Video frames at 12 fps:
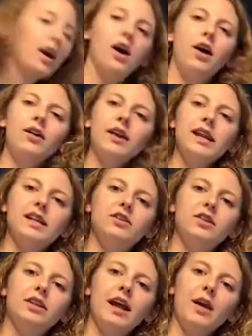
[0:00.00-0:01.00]
All right,
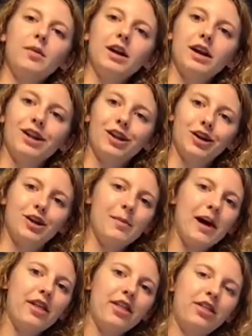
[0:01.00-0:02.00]
so now we're going to learn
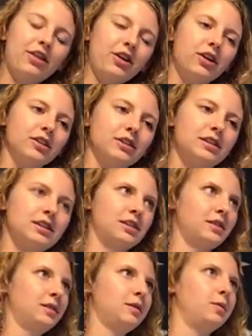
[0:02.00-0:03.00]
about thirds.
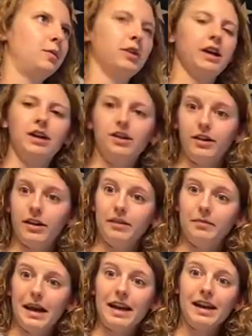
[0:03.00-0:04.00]
Well, can you
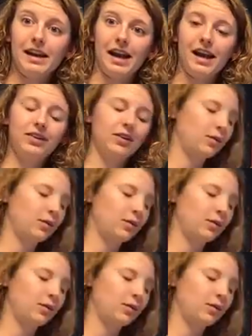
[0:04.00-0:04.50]
make a guess on